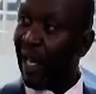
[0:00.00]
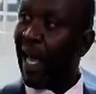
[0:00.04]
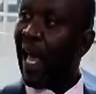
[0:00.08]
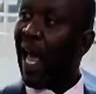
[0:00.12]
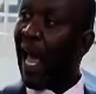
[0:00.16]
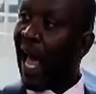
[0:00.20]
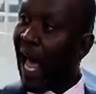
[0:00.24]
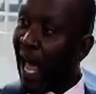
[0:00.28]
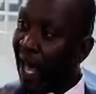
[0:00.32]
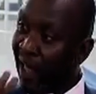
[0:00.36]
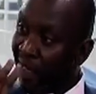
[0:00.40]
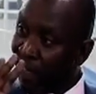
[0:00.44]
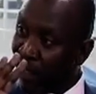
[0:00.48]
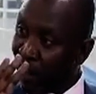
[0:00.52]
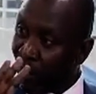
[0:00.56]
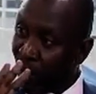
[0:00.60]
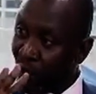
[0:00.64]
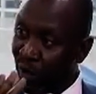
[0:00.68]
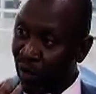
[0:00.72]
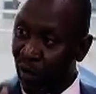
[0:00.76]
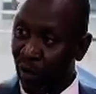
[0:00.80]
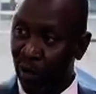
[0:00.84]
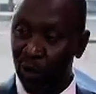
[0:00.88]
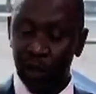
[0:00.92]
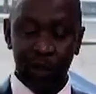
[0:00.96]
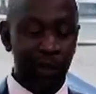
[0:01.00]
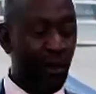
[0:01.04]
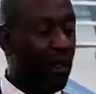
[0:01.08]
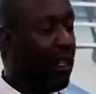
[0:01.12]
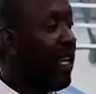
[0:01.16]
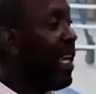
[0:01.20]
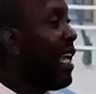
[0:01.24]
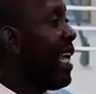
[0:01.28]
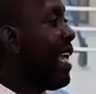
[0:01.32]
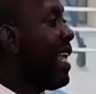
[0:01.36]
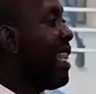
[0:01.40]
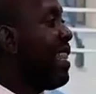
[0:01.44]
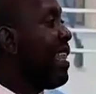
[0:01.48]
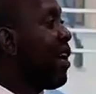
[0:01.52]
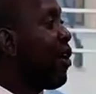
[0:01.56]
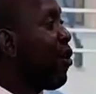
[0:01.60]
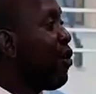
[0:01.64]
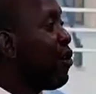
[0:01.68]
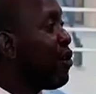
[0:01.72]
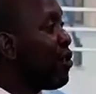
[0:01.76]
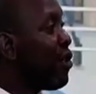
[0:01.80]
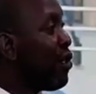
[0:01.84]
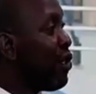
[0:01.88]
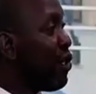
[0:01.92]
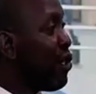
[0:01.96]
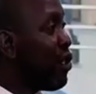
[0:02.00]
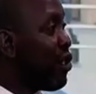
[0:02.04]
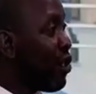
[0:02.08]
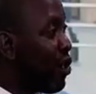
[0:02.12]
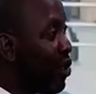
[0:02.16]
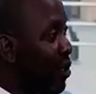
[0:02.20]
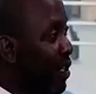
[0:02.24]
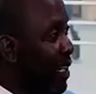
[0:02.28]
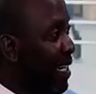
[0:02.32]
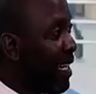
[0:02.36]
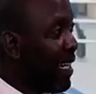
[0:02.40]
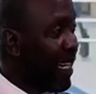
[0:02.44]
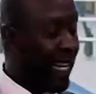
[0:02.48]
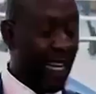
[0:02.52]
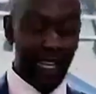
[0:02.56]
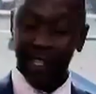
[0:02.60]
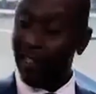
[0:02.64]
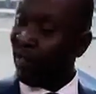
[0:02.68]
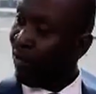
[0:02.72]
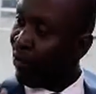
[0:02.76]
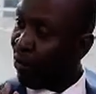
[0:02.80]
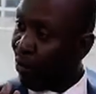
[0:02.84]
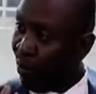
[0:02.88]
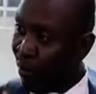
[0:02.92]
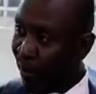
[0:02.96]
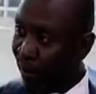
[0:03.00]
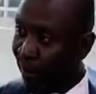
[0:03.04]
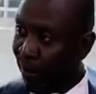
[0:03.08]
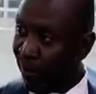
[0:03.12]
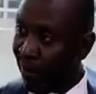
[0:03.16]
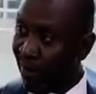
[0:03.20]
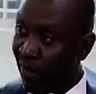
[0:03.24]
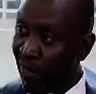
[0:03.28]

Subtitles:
and the Constitution reigns supreme.